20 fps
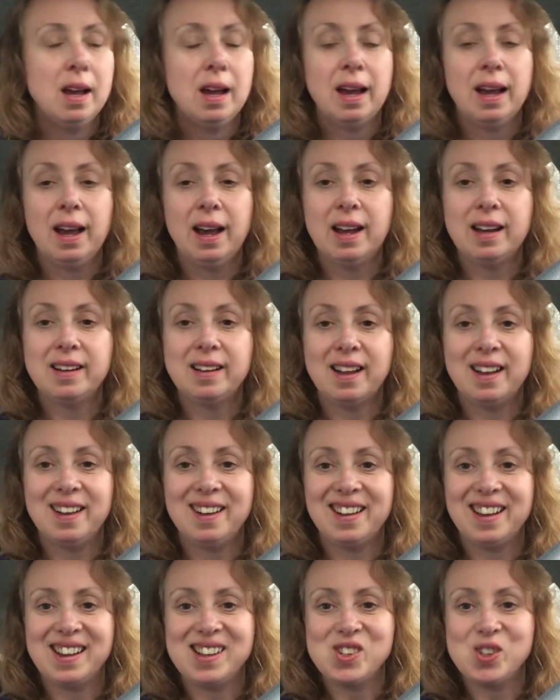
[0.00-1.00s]

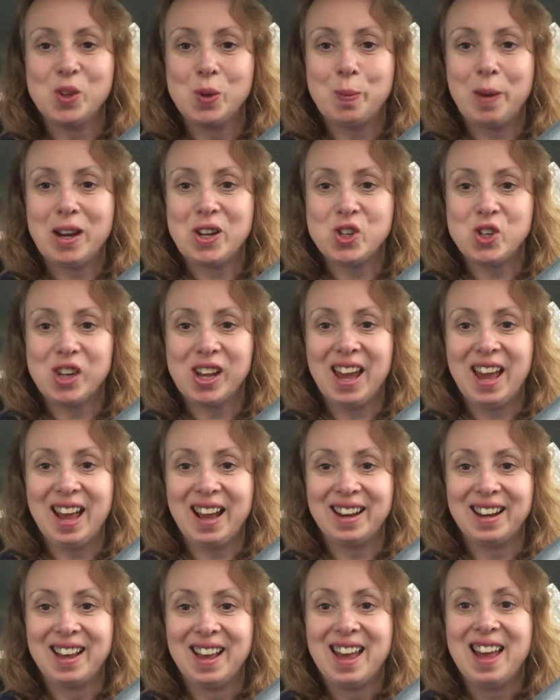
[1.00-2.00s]
And do the best you
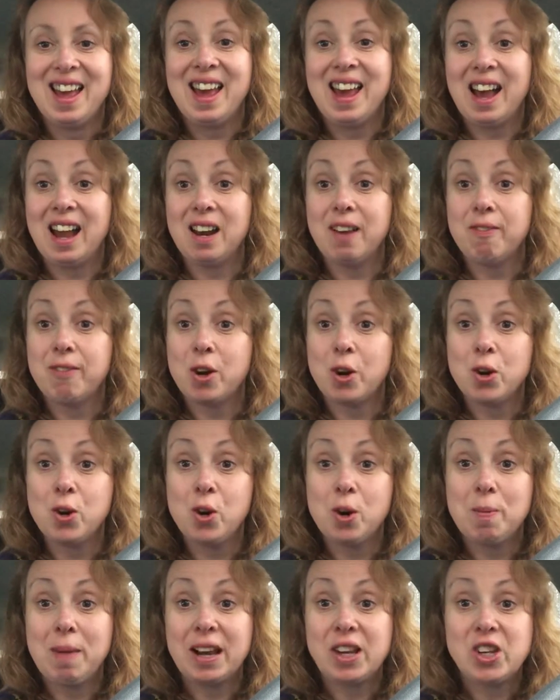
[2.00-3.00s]
can. And if you're
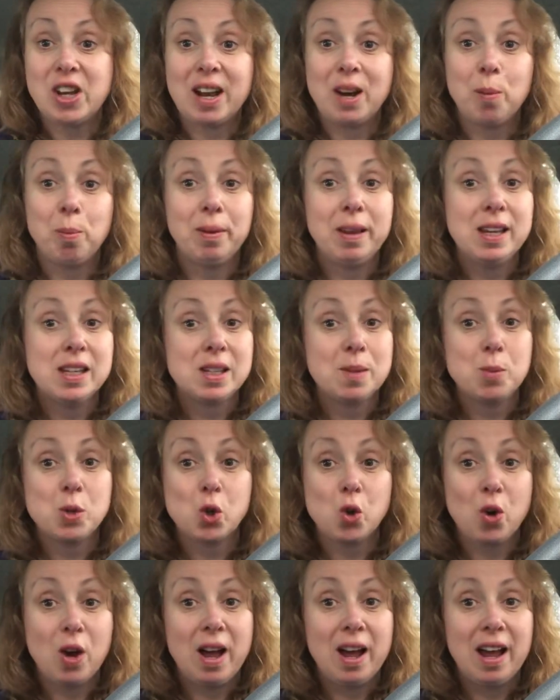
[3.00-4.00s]
new to my channel, please
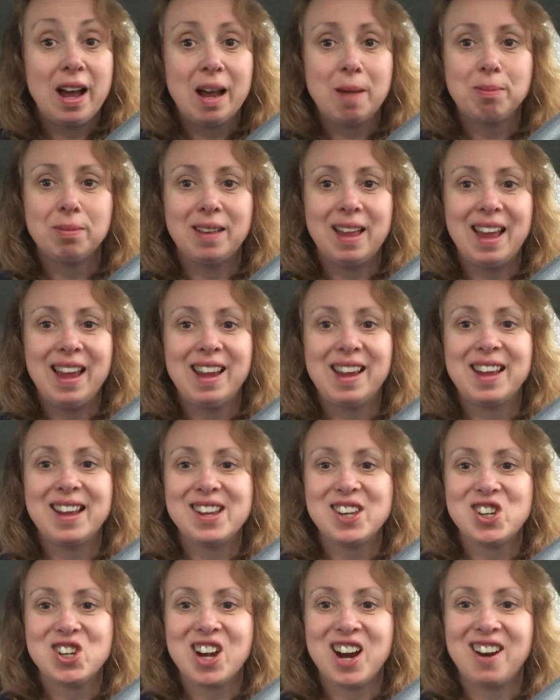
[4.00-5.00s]
subscribe, like,
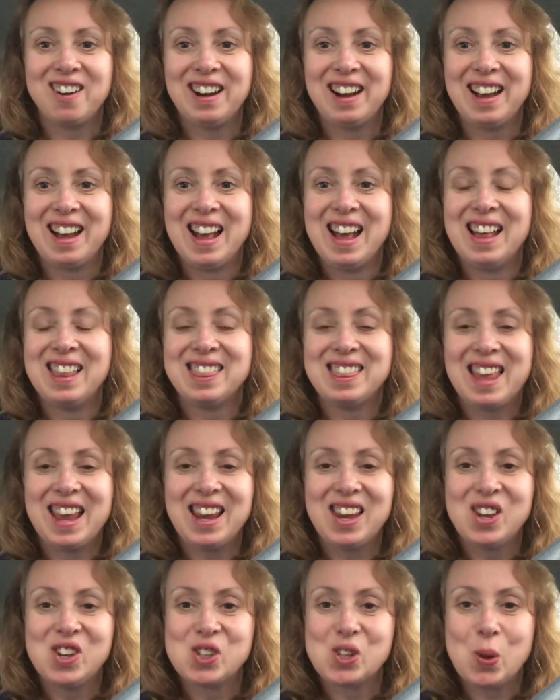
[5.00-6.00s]
and share it.
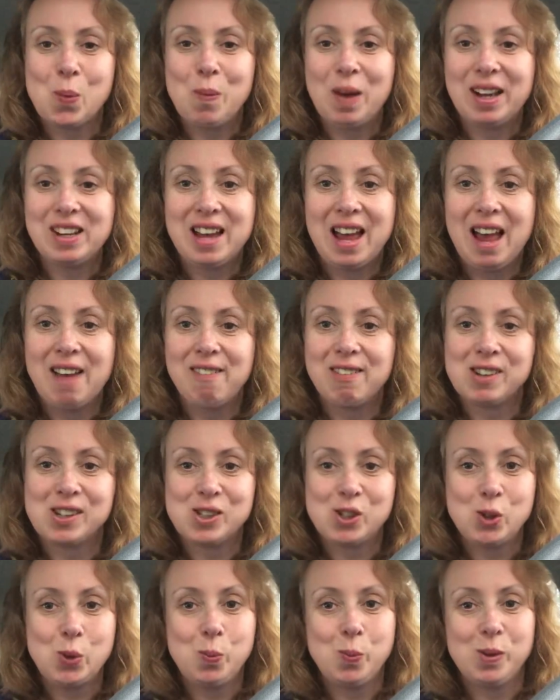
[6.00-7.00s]
Thank you so much. Have a
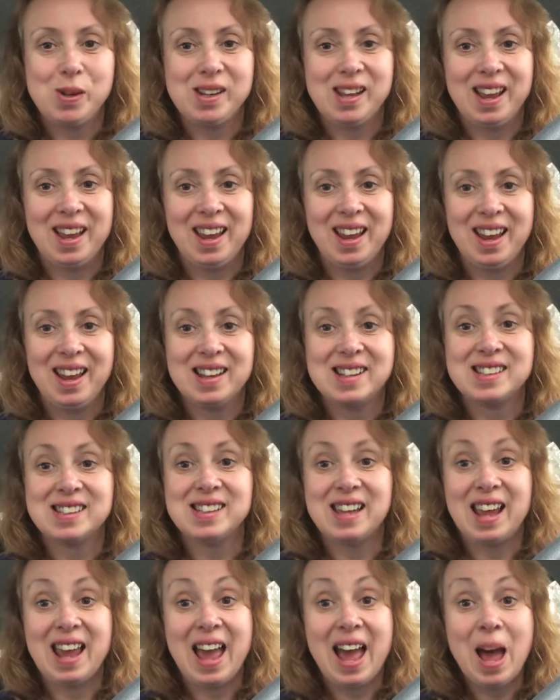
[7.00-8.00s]
super day.
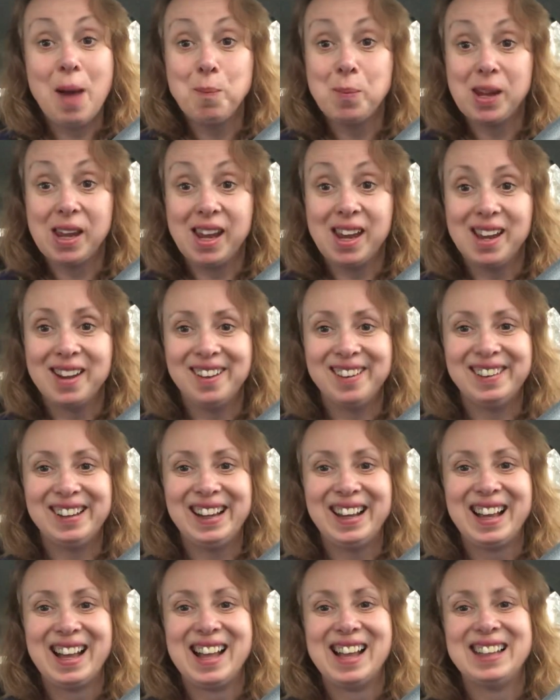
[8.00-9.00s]
Stay happy, all
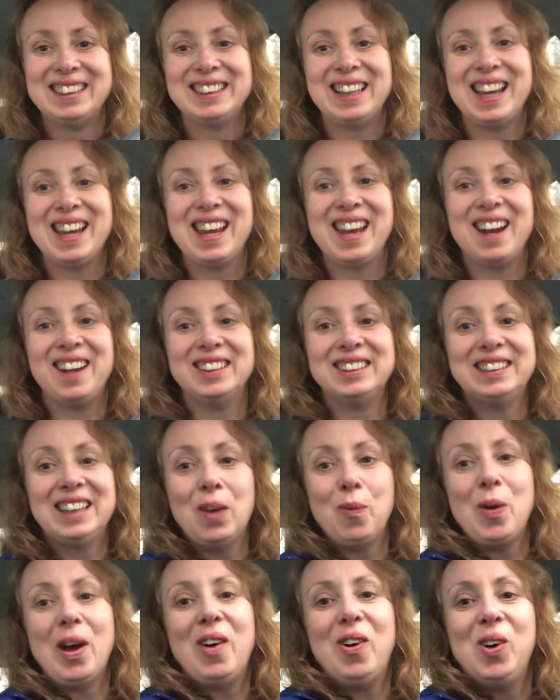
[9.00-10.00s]
right? Take care. Stay
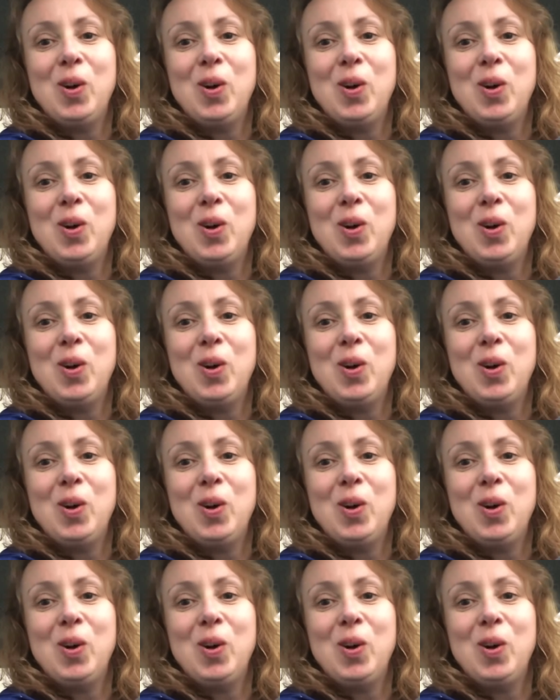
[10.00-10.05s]
well.